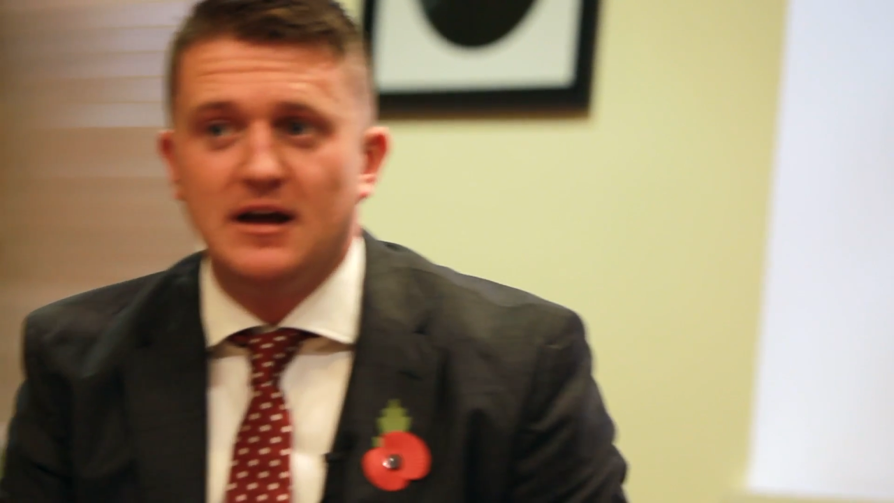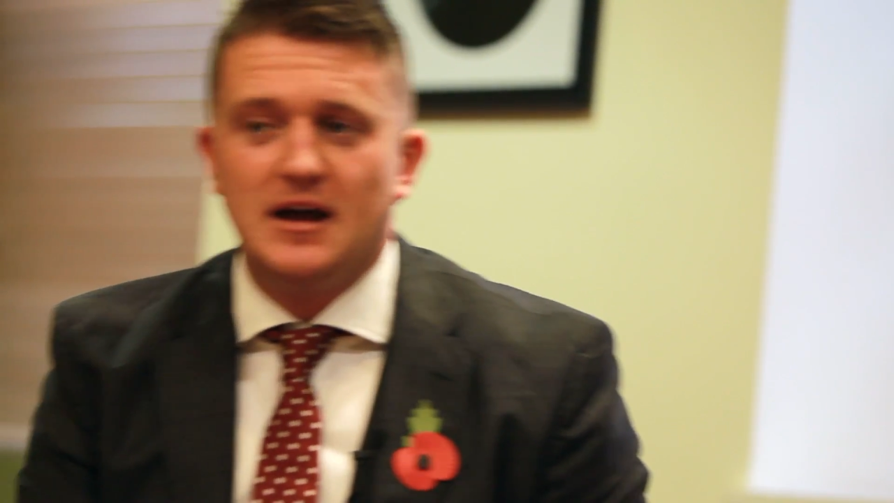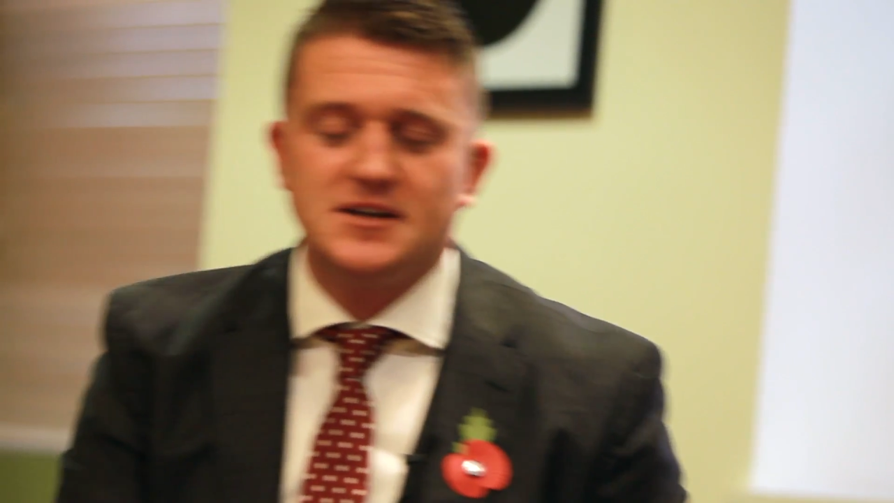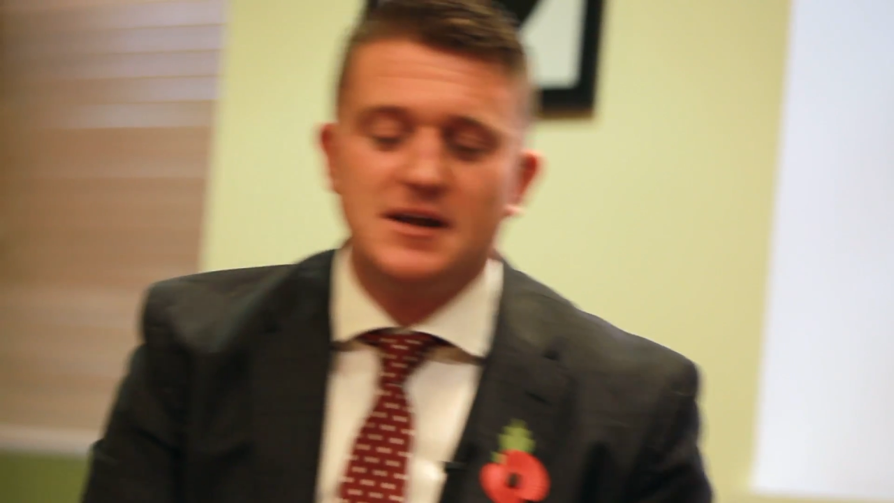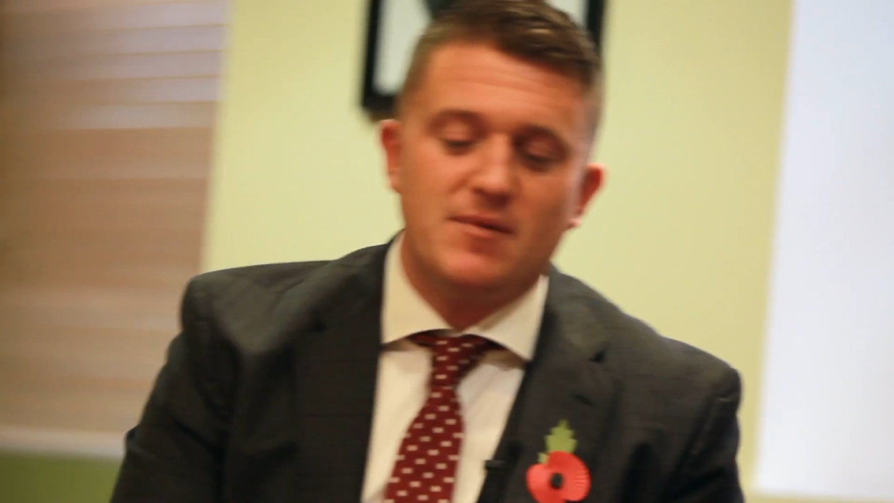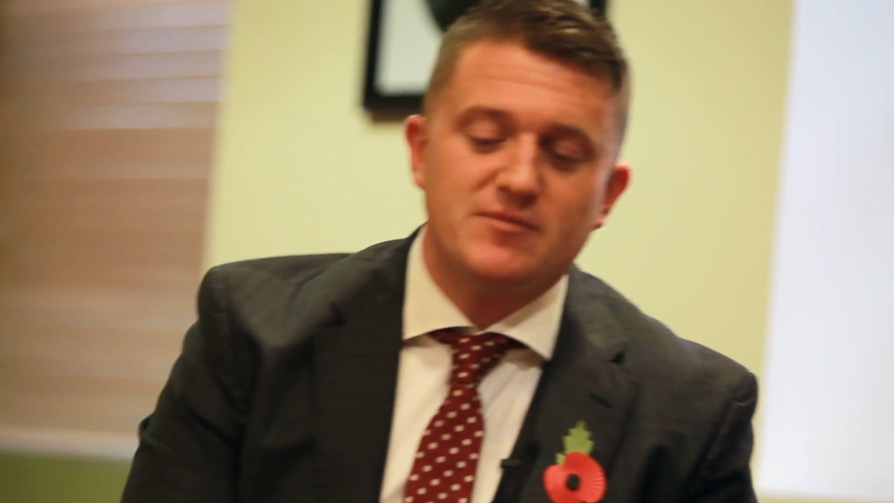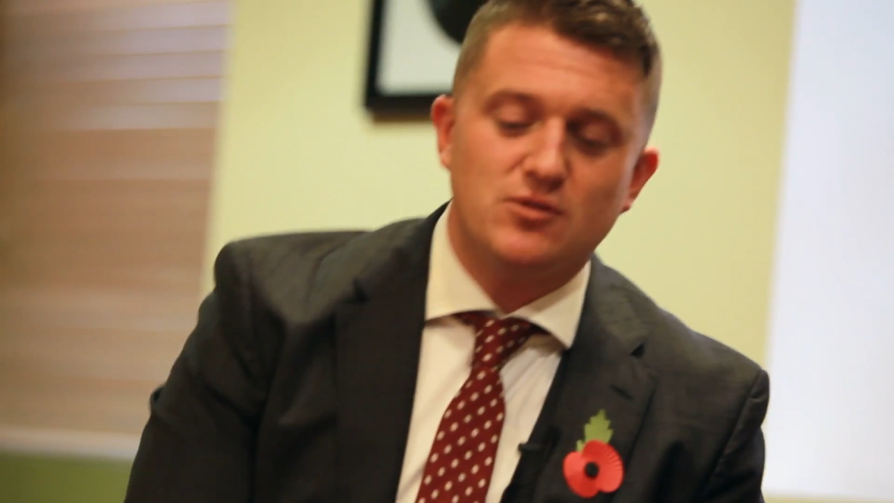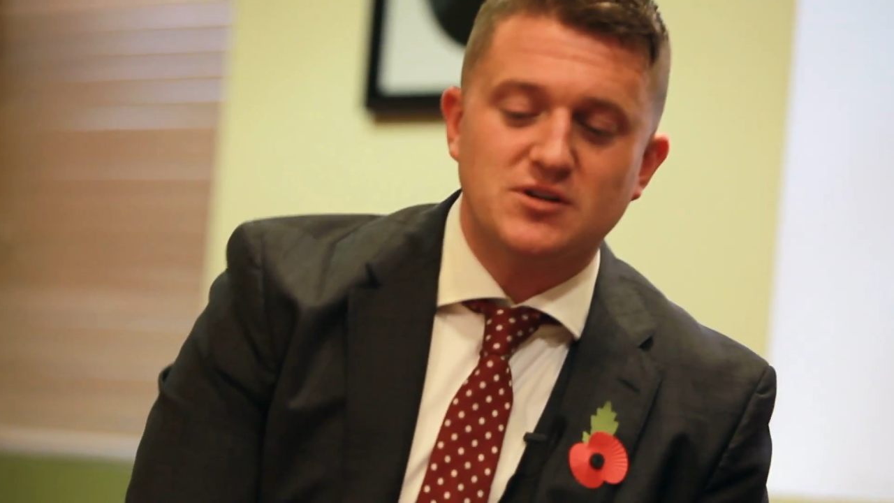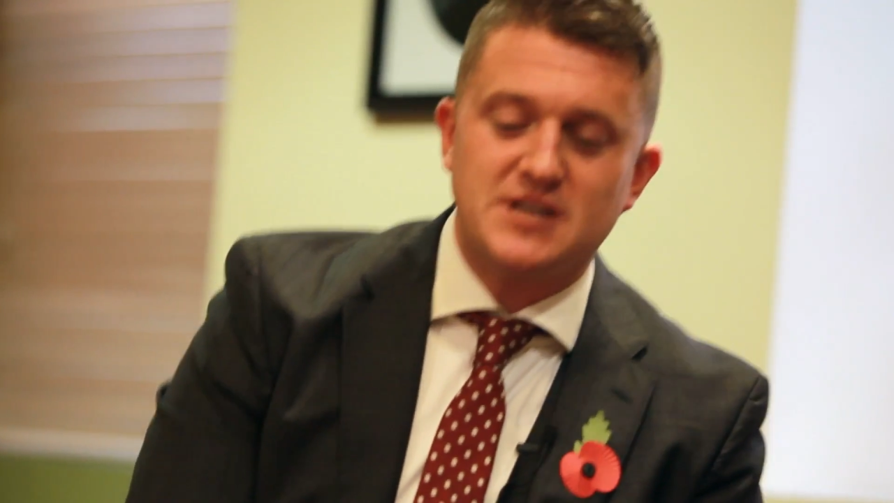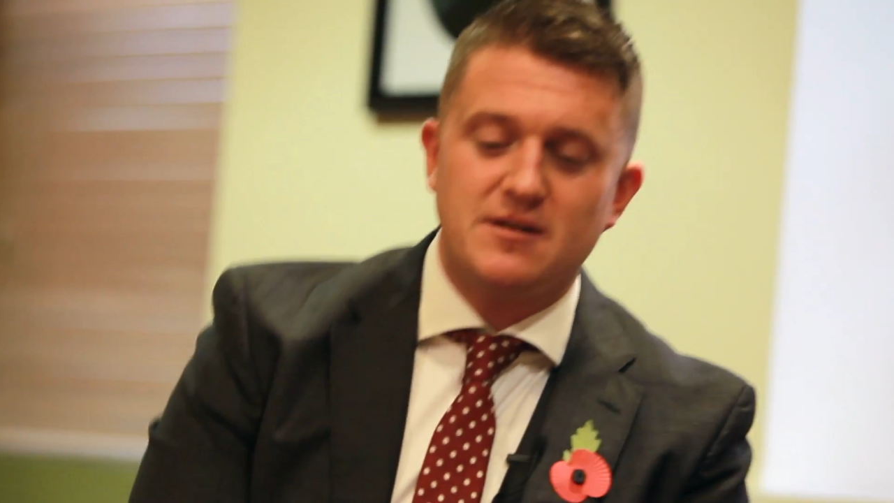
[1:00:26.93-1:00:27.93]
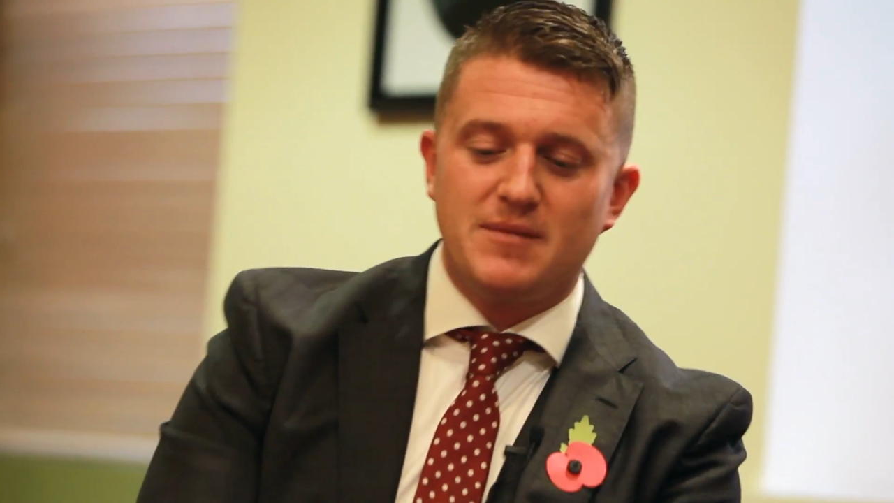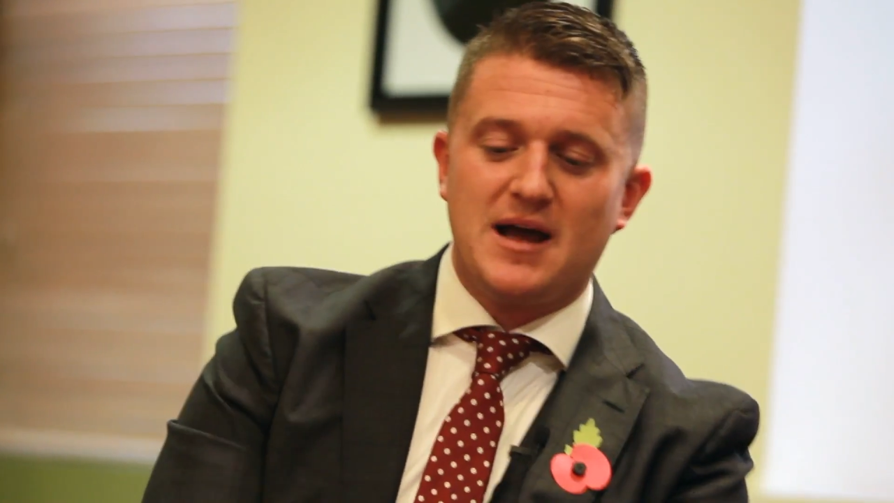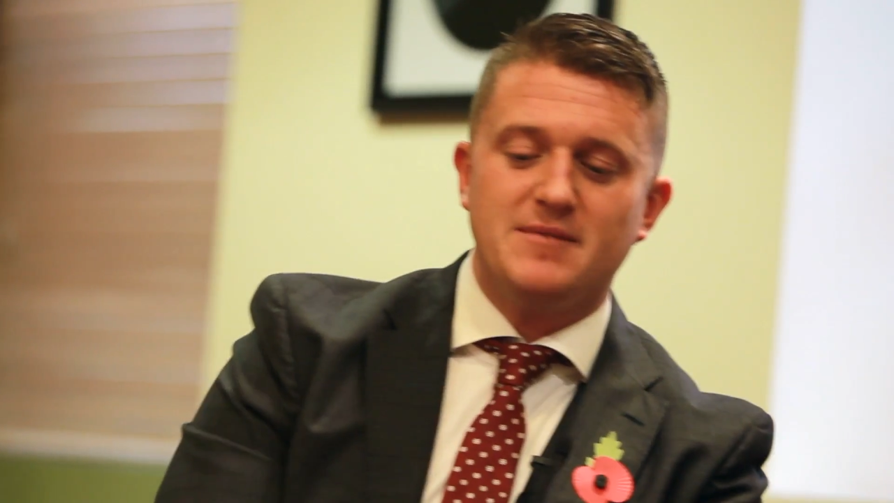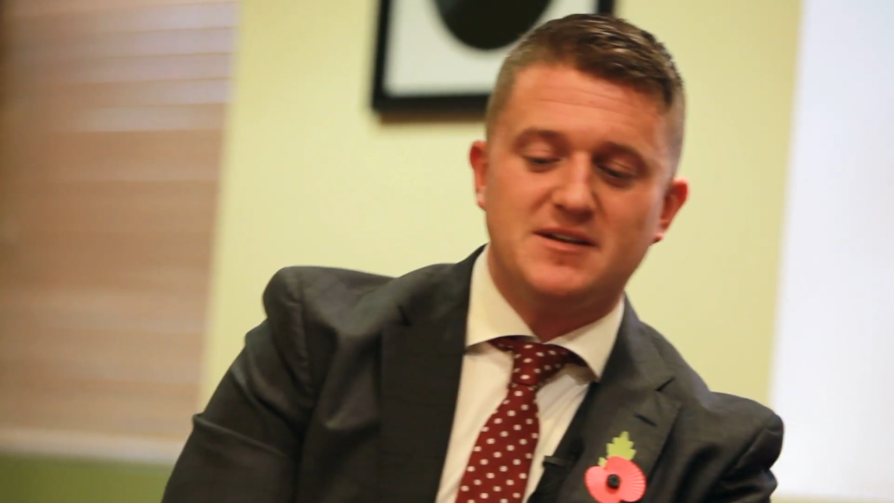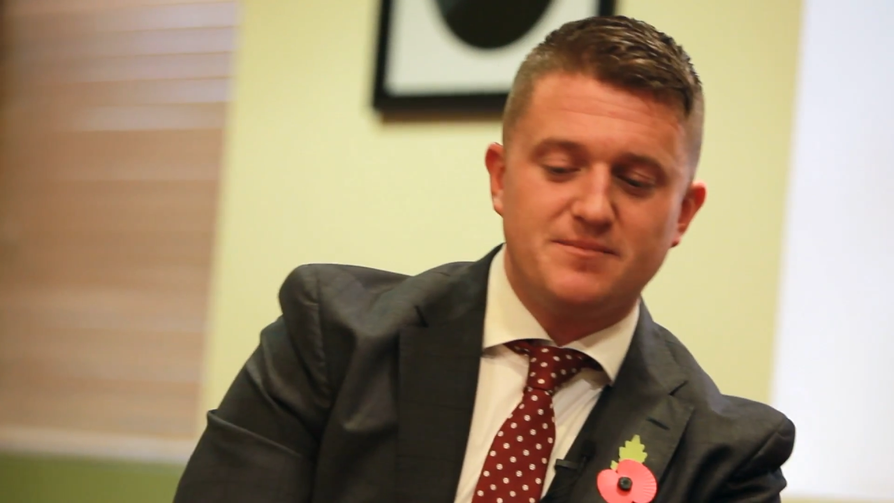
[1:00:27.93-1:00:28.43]
And then my daughter said, I'm
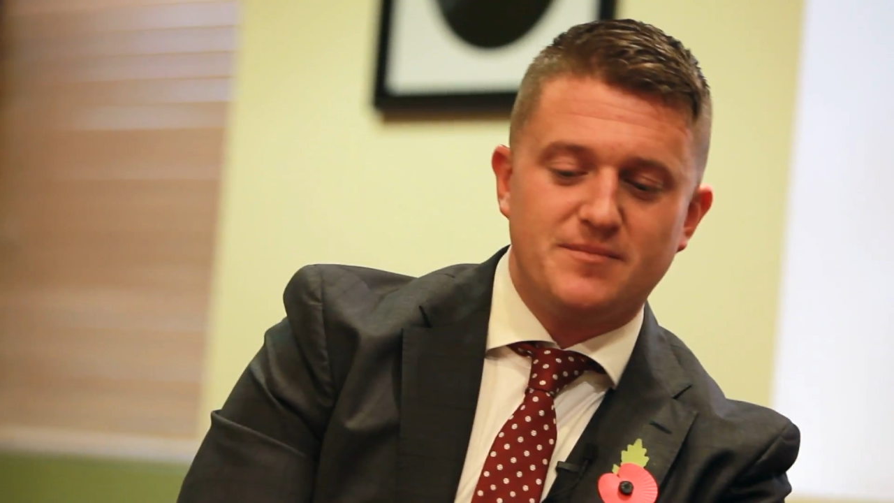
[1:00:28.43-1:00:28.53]
Muhammad,